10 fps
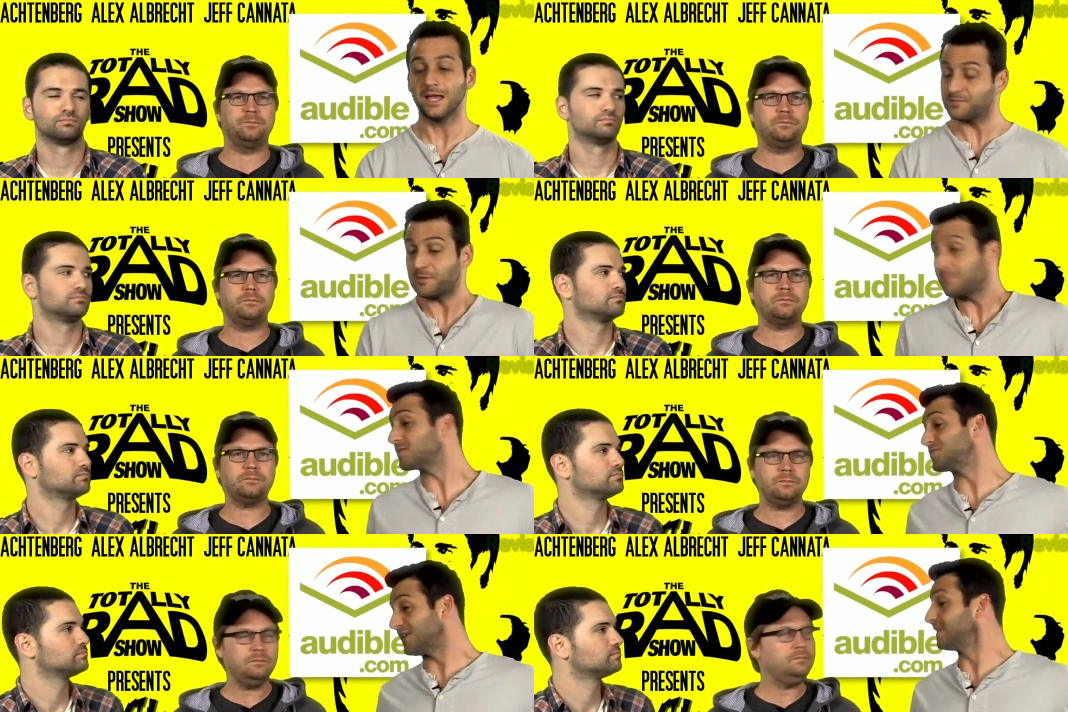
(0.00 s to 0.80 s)
Speaker 1: it's pretty
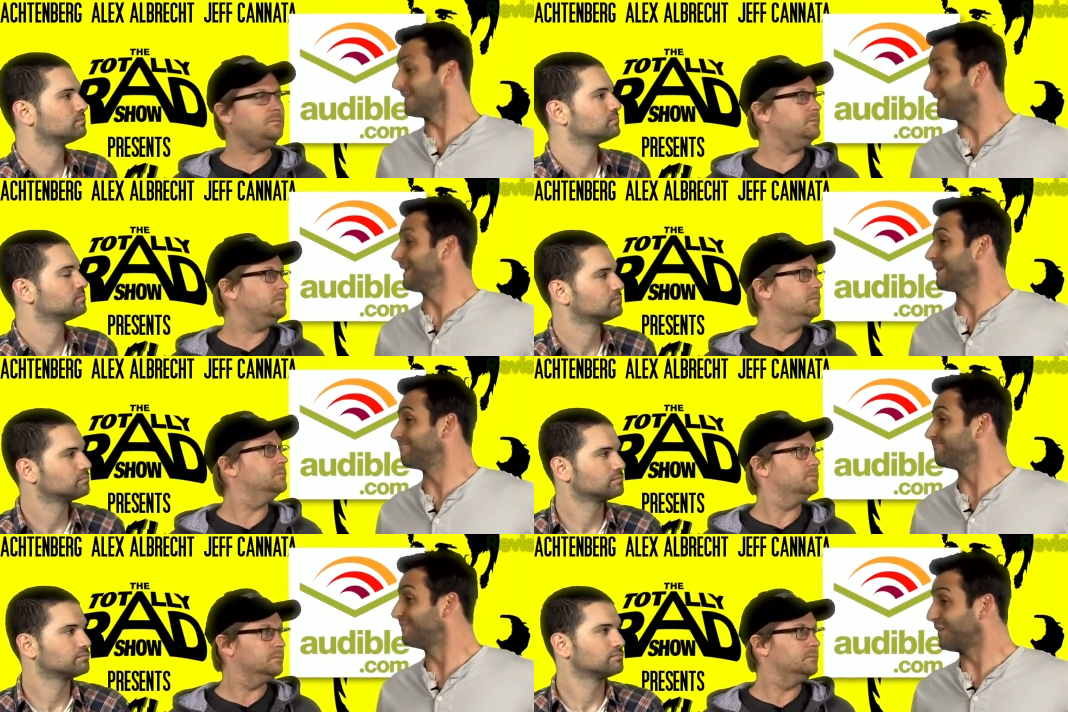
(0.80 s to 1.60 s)
much the
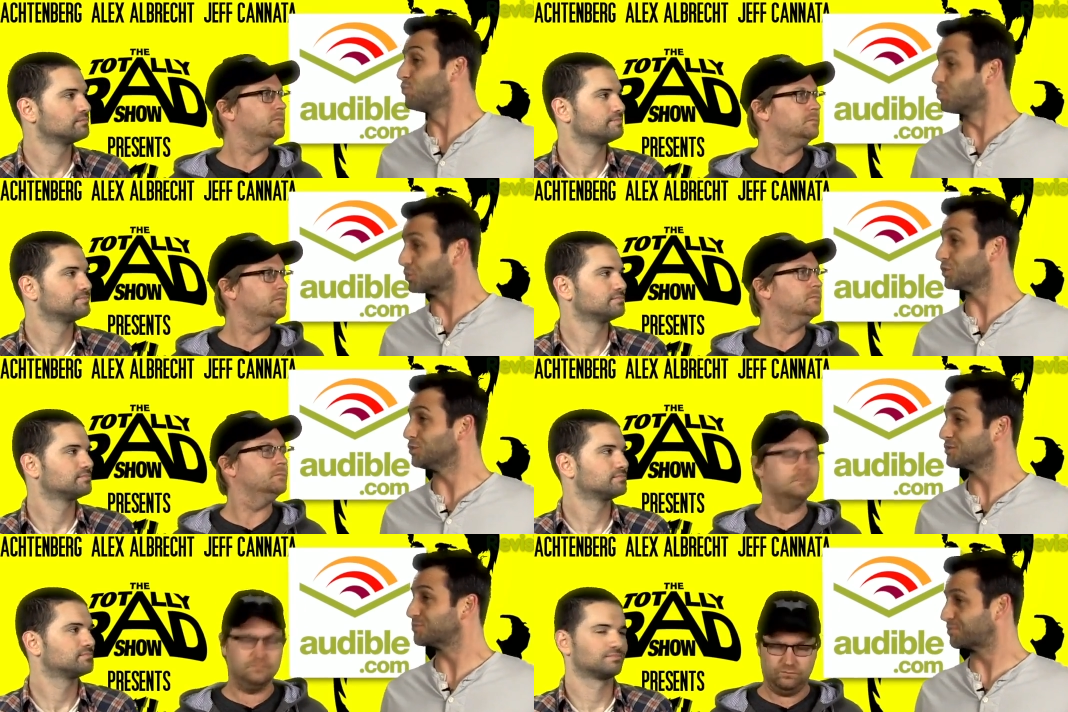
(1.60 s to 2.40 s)
leading, the
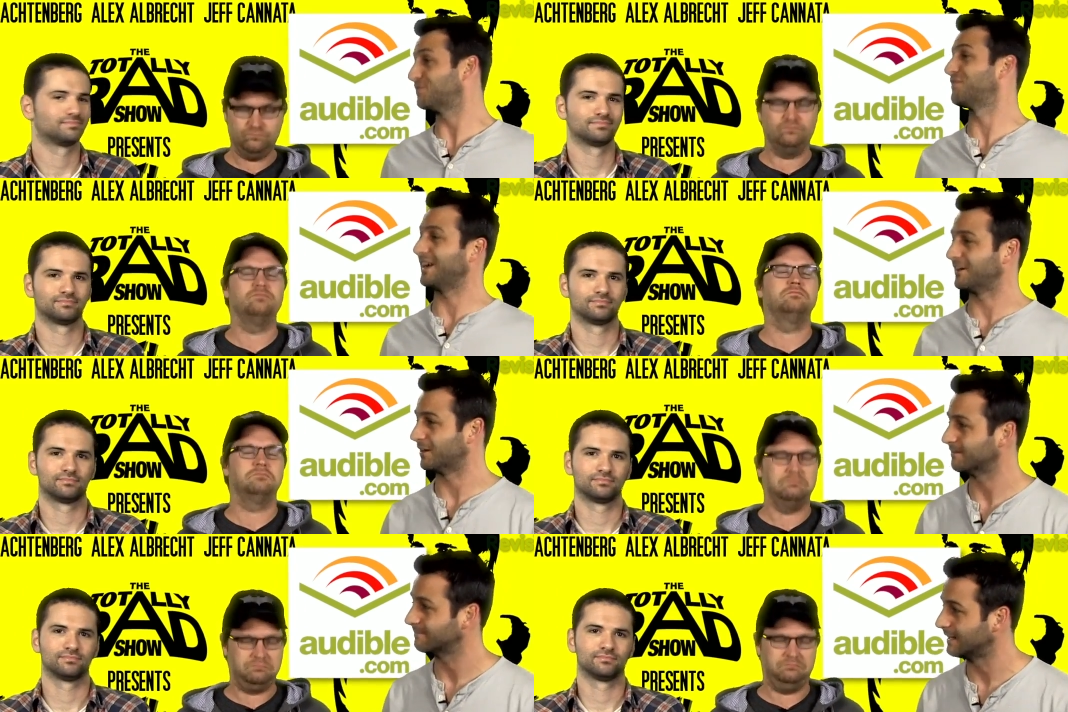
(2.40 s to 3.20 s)
world's
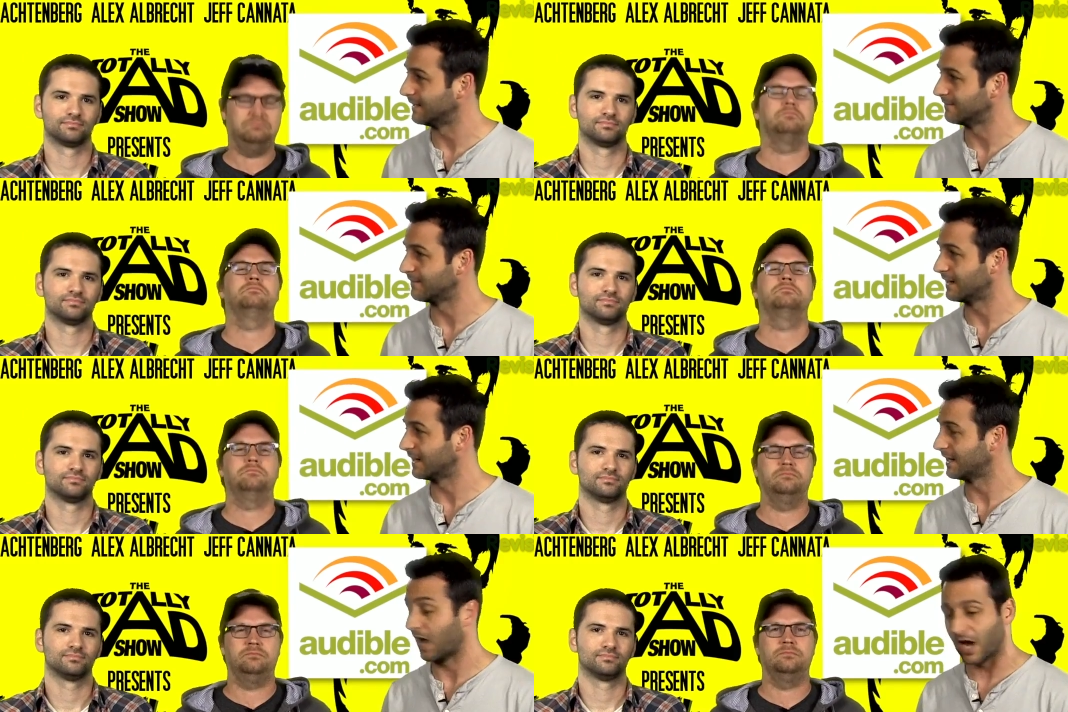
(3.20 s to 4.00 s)
provider of
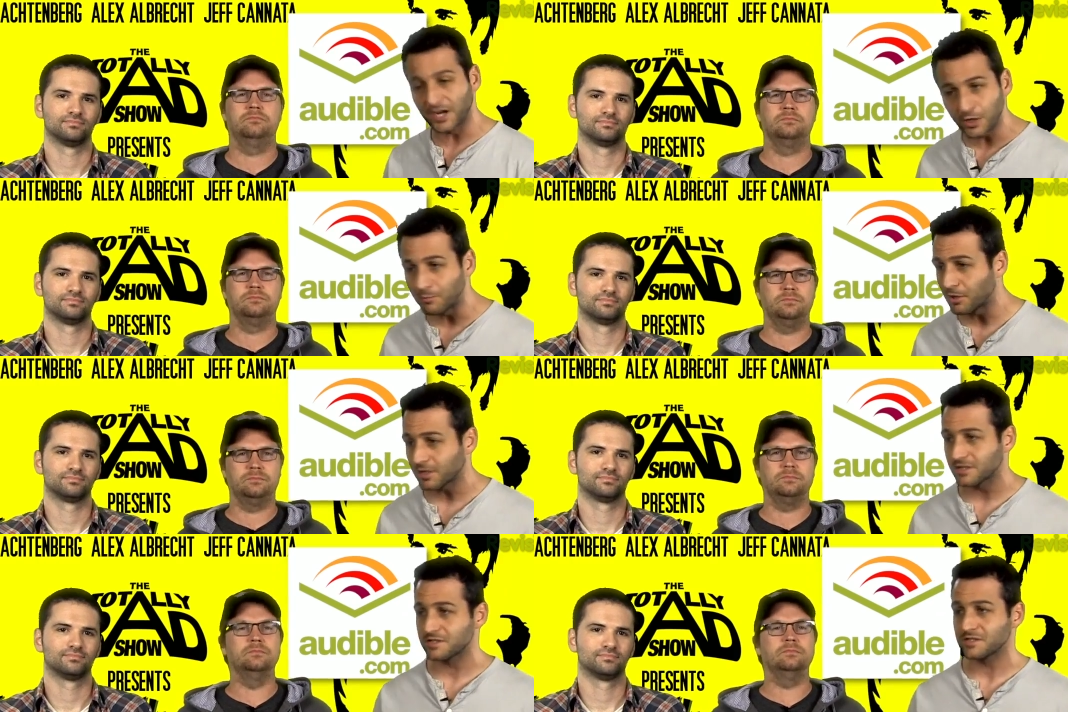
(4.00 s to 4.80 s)
uh,
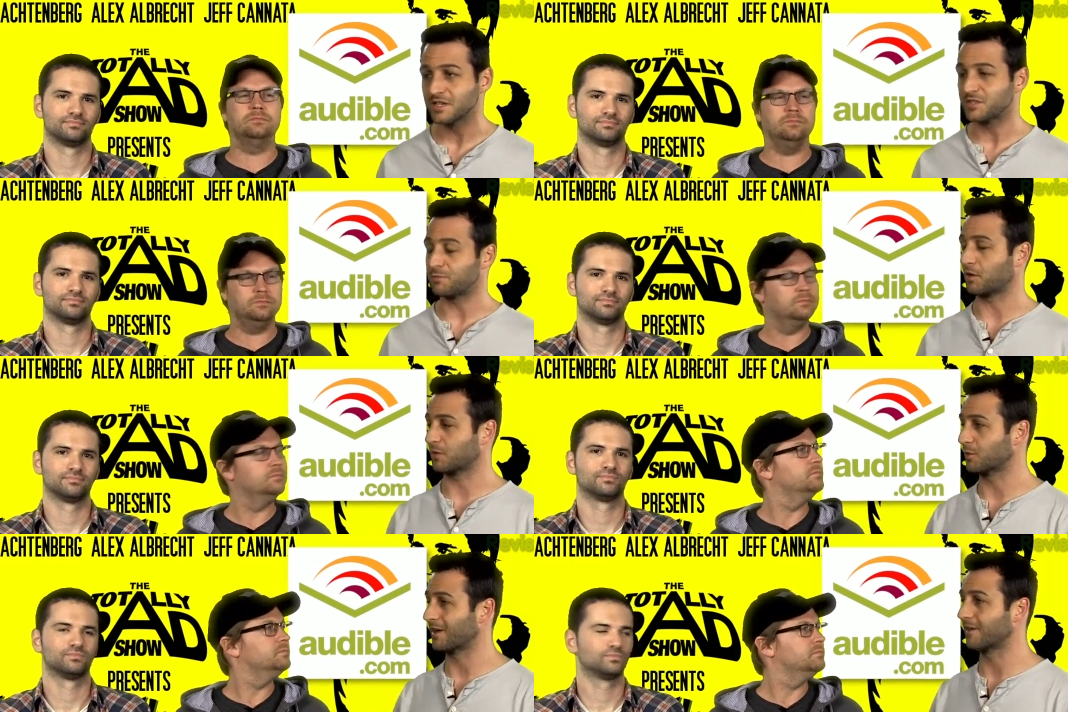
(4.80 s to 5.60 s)
audiobooks, mm.
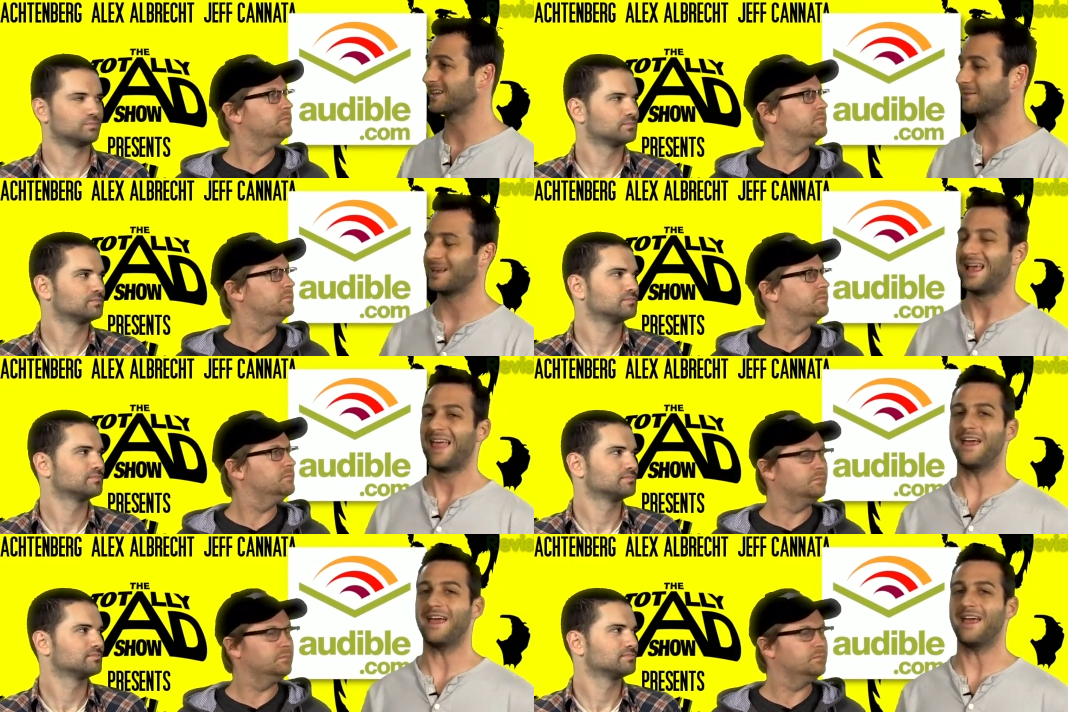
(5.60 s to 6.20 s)
spoken word entertainment.